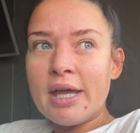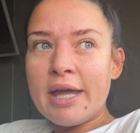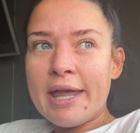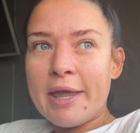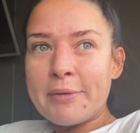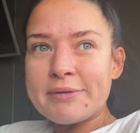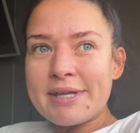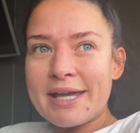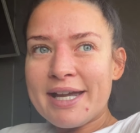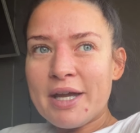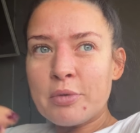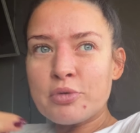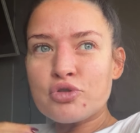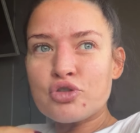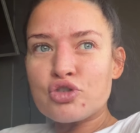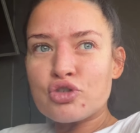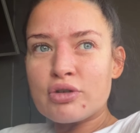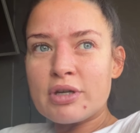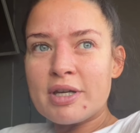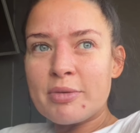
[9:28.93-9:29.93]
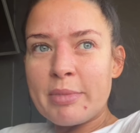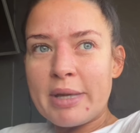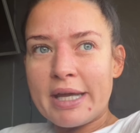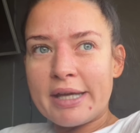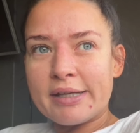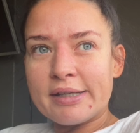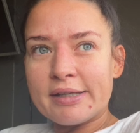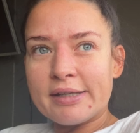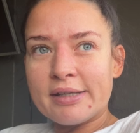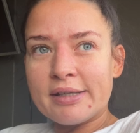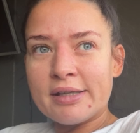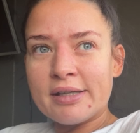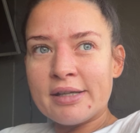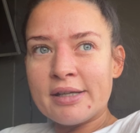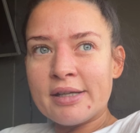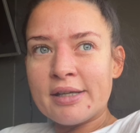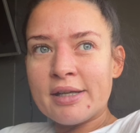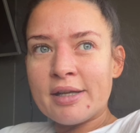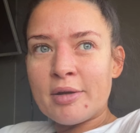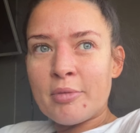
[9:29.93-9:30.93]
It was like I was dreaming,
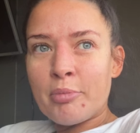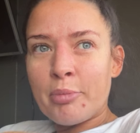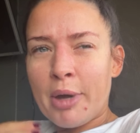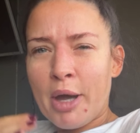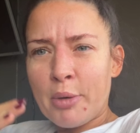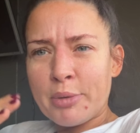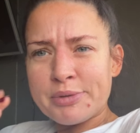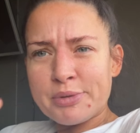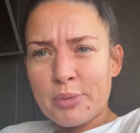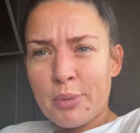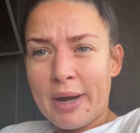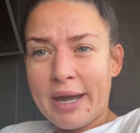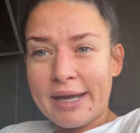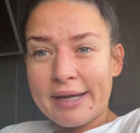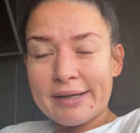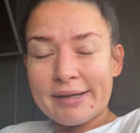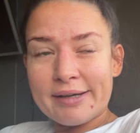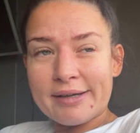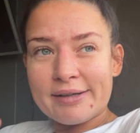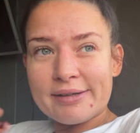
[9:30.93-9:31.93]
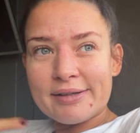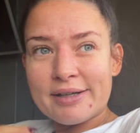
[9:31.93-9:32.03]
but I was awake.